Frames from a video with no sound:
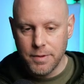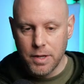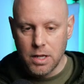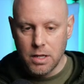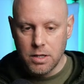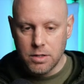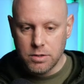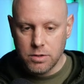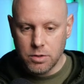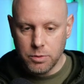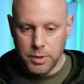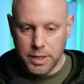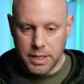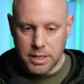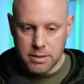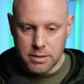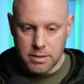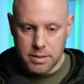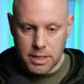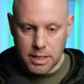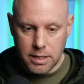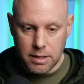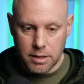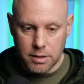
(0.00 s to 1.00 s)
So we can
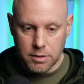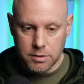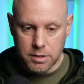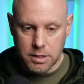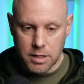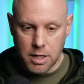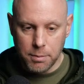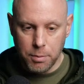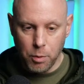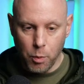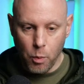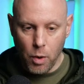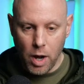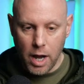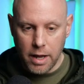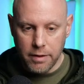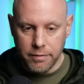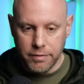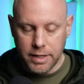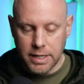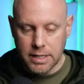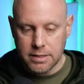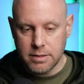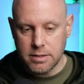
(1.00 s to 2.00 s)
see there's a couple
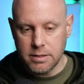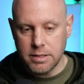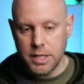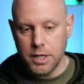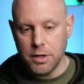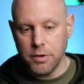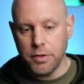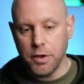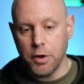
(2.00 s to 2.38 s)
YFESs here that